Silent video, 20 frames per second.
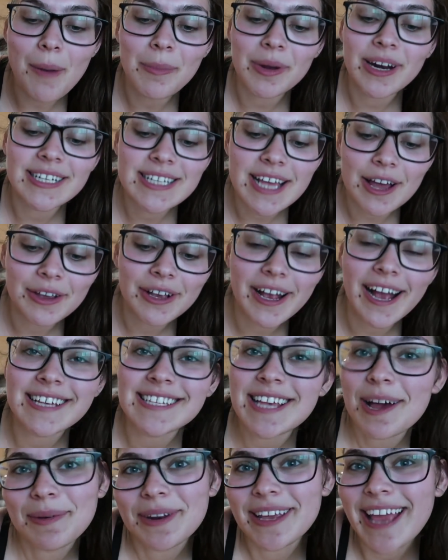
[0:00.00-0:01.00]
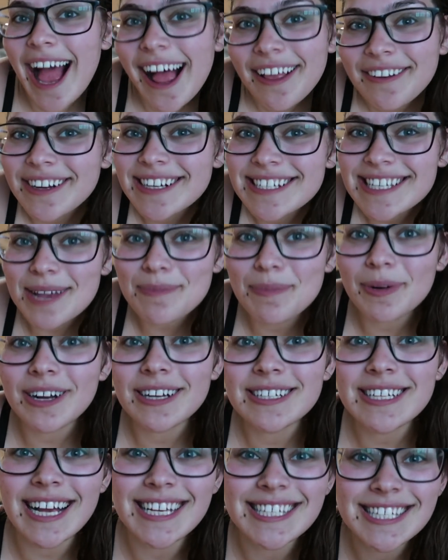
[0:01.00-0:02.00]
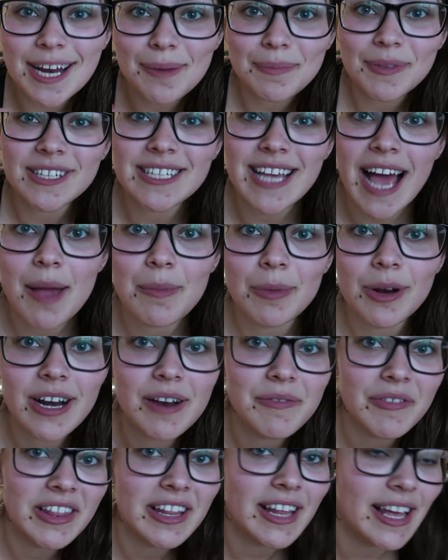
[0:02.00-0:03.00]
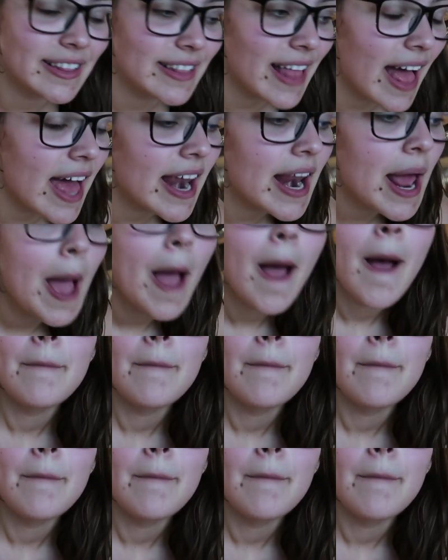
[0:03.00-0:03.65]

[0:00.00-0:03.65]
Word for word: I'm gonna tell you guys how many calories I burned. I stopped the timer and everything like that.